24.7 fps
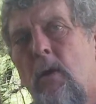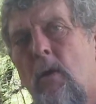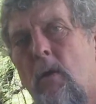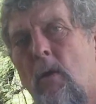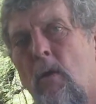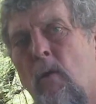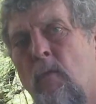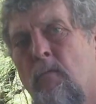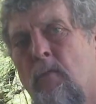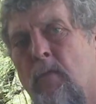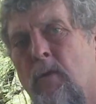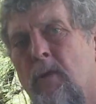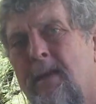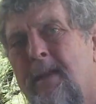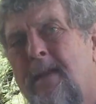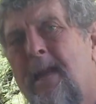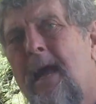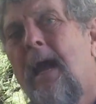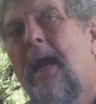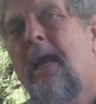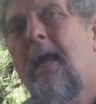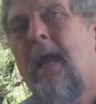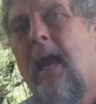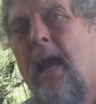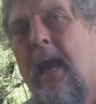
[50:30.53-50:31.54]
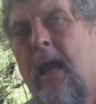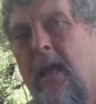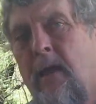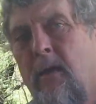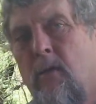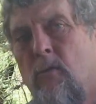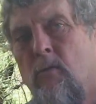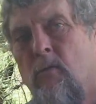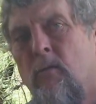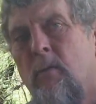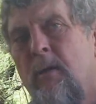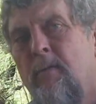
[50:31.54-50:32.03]
over
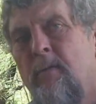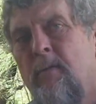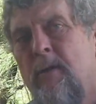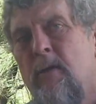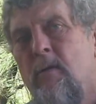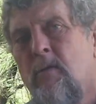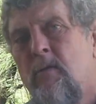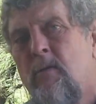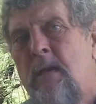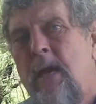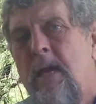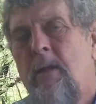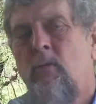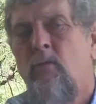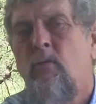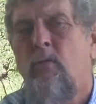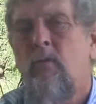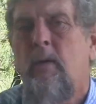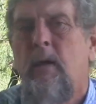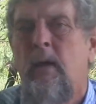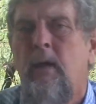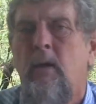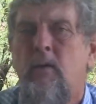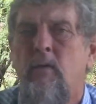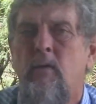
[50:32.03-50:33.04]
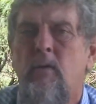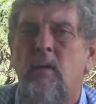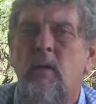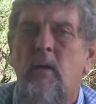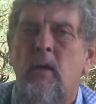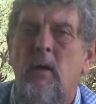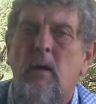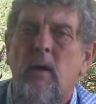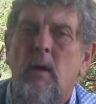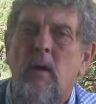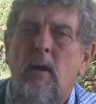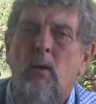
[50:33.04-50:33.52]
decades or even centuries
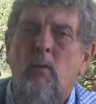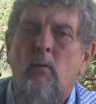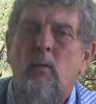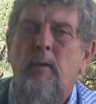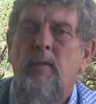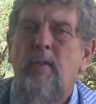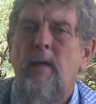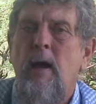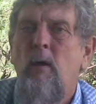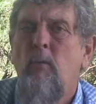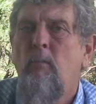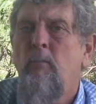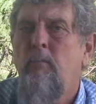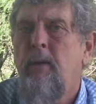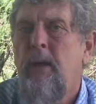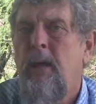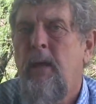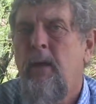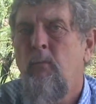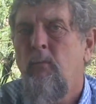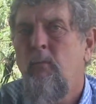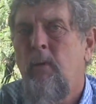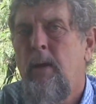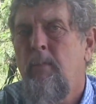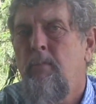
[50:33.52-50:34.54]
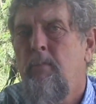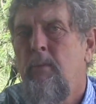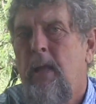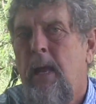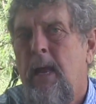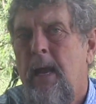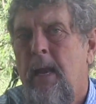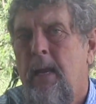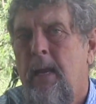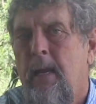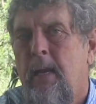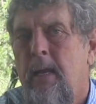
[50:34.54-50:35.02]
without being
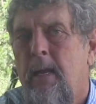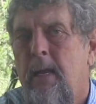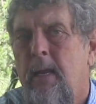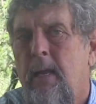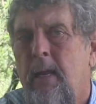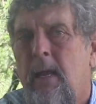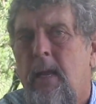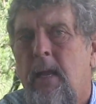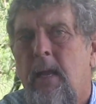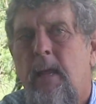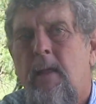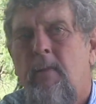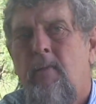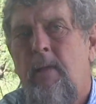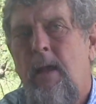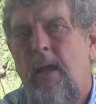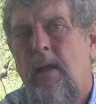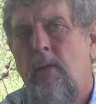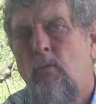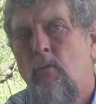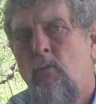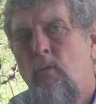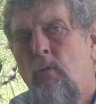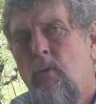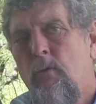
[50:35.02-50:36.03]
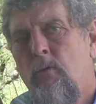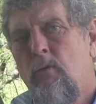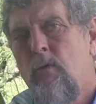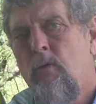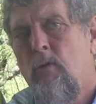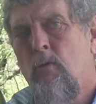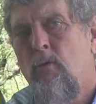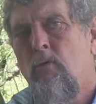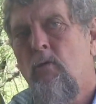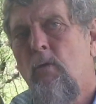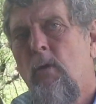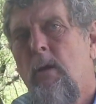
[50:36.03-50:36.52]
replanted. That holds
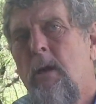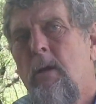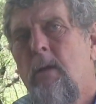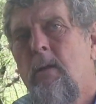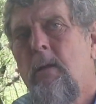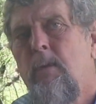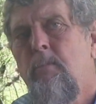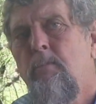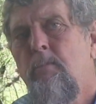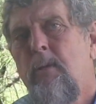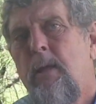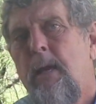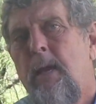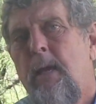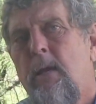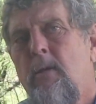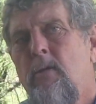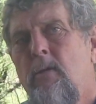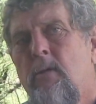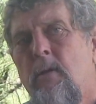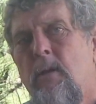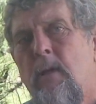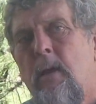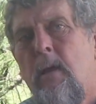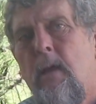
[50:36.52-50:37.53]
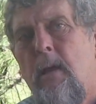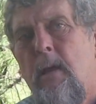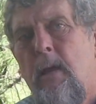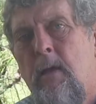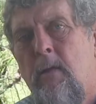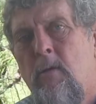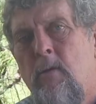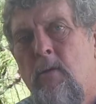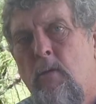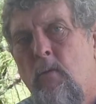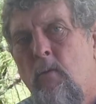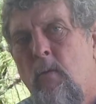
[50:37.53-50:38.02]
the soil in place,
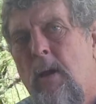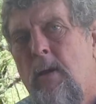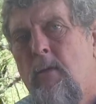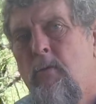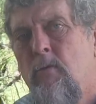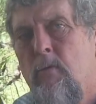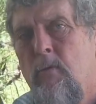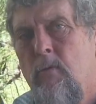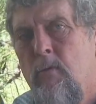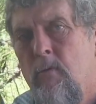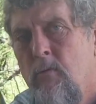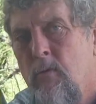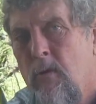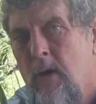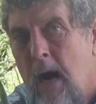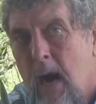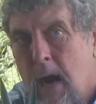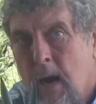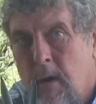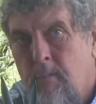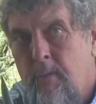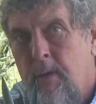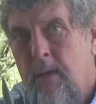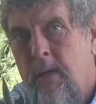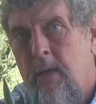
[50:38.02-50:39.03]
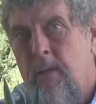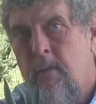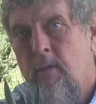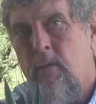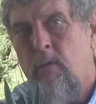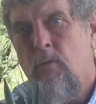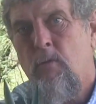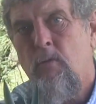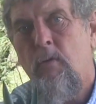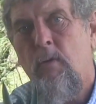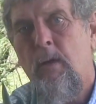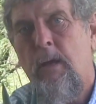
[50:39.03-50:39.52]
it sequesters carbon in
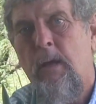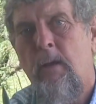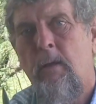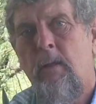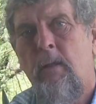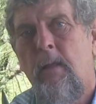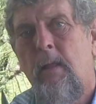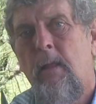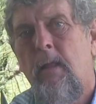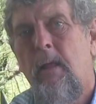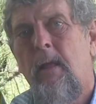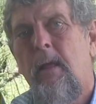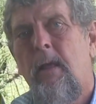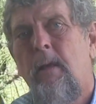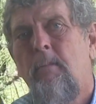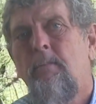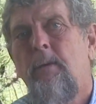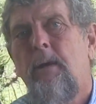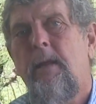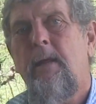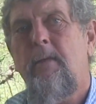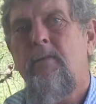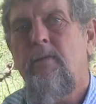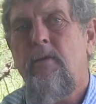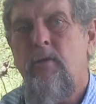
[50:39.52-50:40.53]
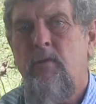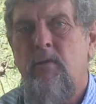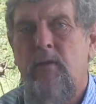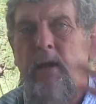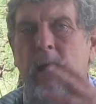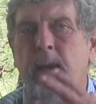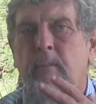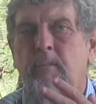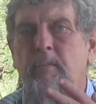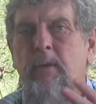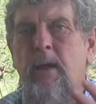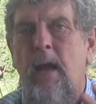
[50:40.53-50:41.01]
the soil, but at the
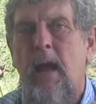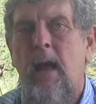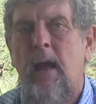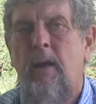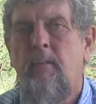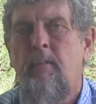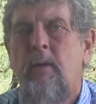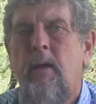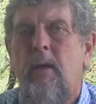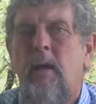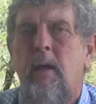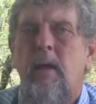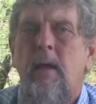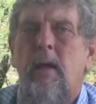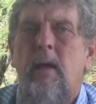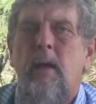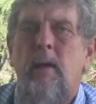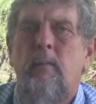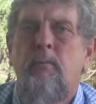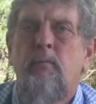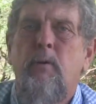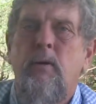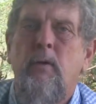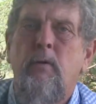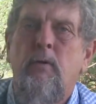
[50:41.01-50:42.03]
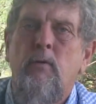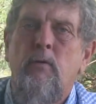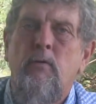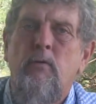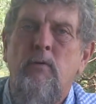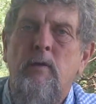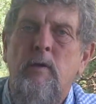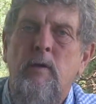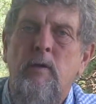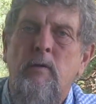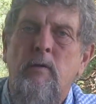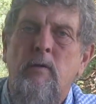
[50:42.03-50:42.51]
same time it
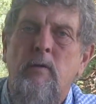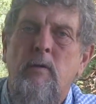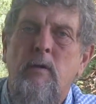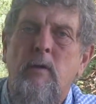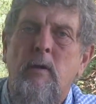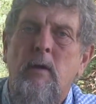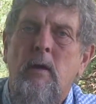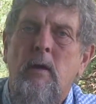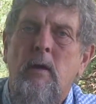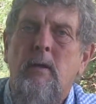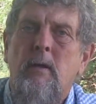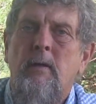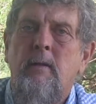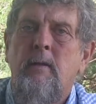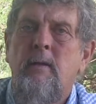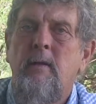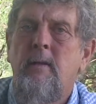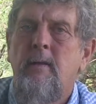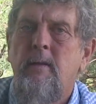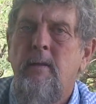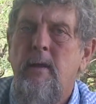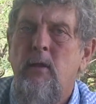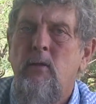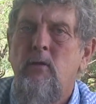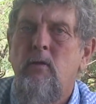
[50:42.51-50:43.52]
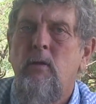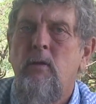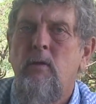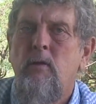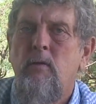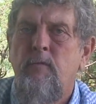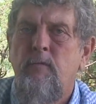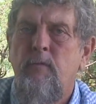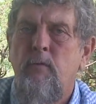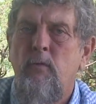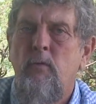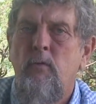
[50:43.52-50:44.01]
produces
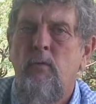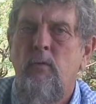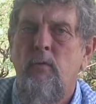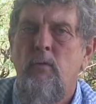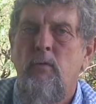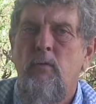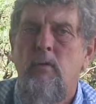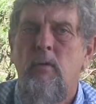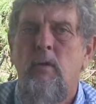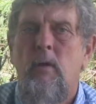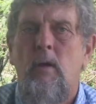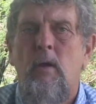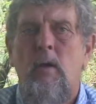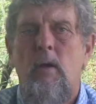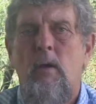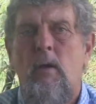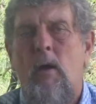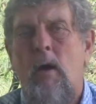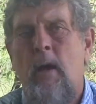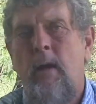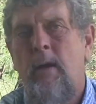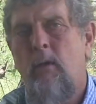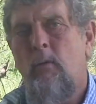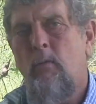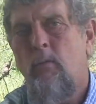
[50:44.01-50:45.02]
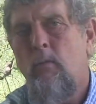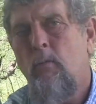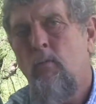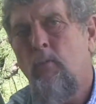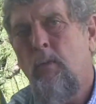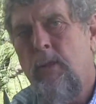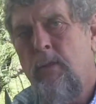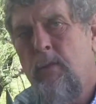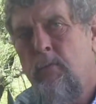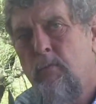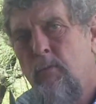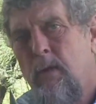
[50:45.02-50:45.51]
delicious foods
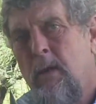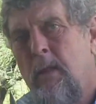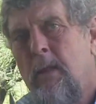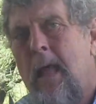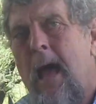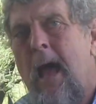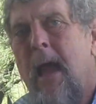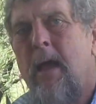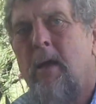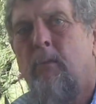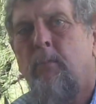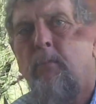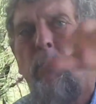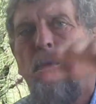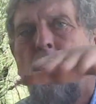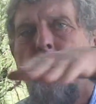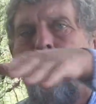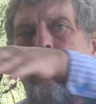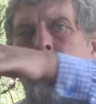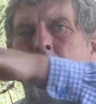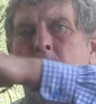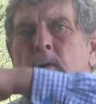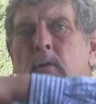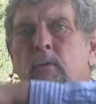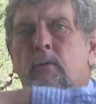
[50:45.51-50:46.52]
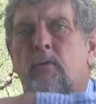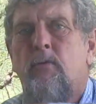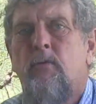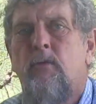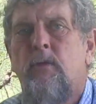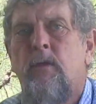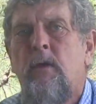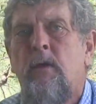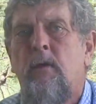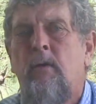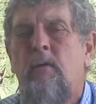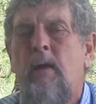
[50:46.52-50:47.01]
with reliable
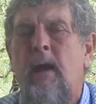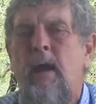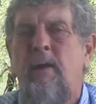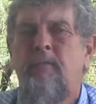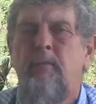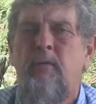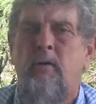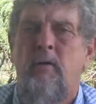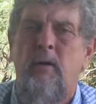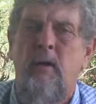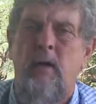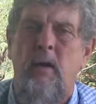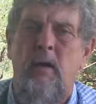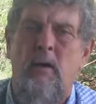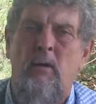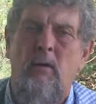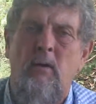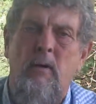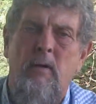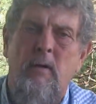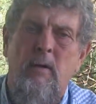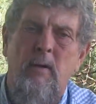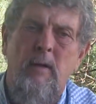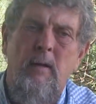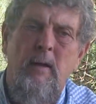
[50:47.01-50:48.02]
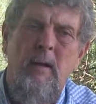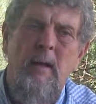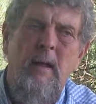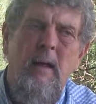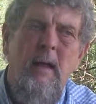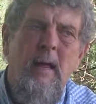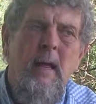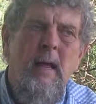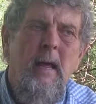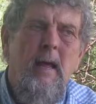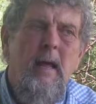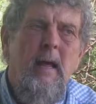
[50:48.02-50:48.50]
yields year after year.
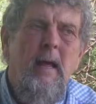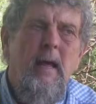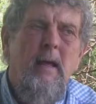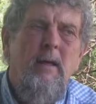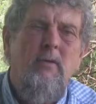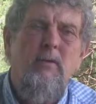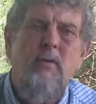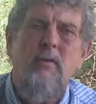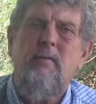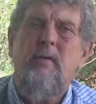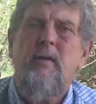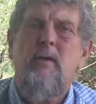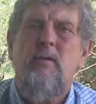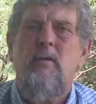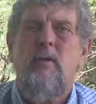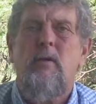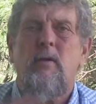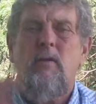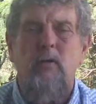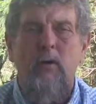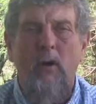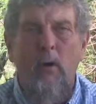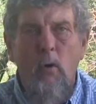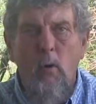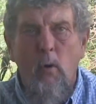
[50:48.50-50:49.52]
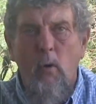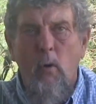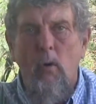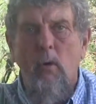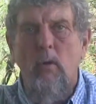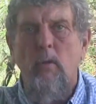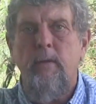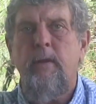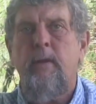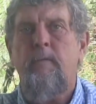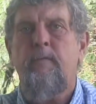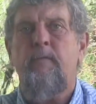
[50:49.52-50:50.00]
So this is a
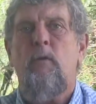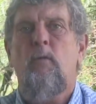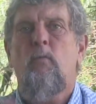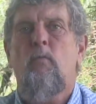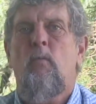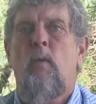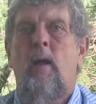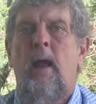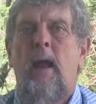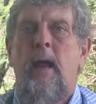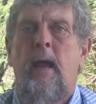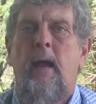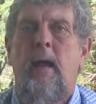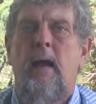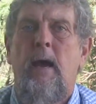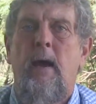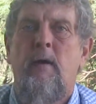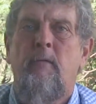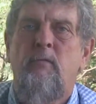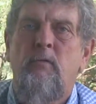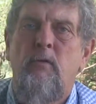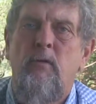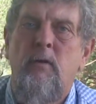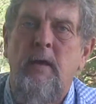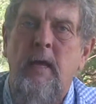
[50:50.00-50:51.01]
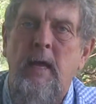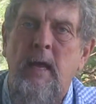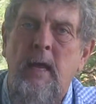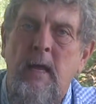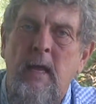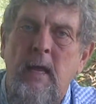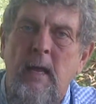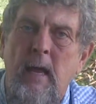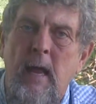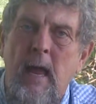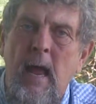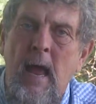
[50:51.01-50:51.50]
whole different way of
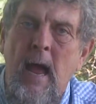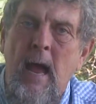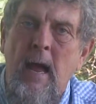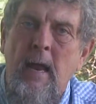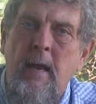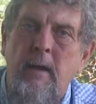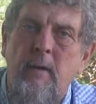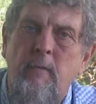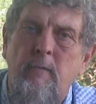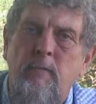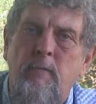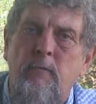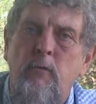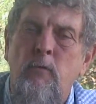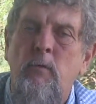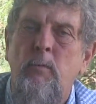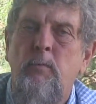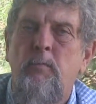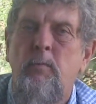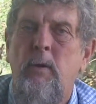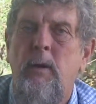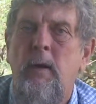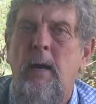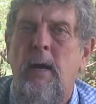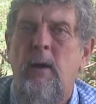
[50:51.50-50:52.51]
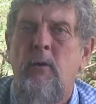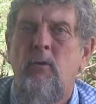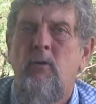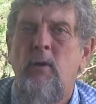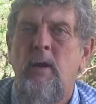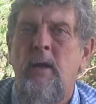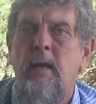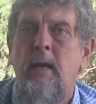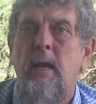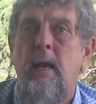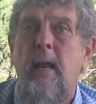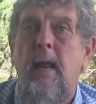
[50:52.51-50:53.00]
looking at food
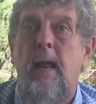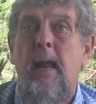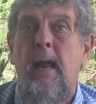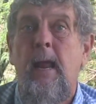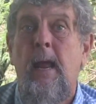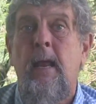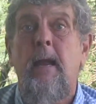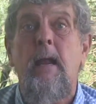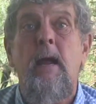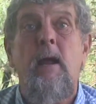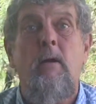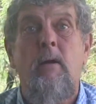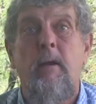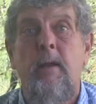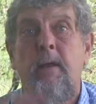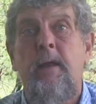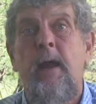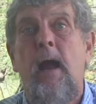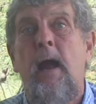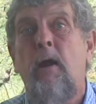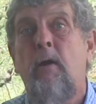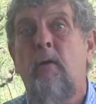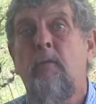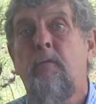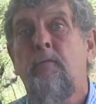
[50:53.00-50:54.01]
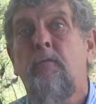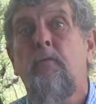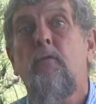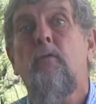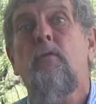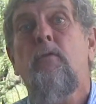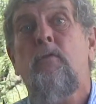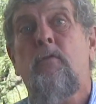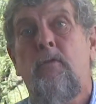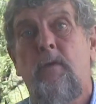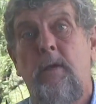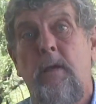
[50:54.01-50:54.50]
production and our entire
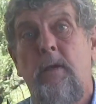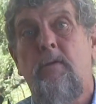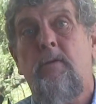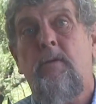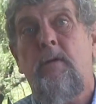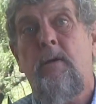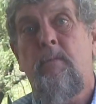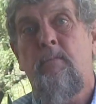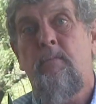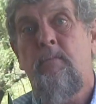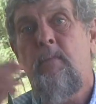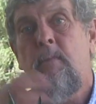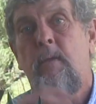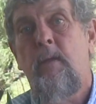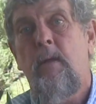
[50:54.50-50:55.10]
food system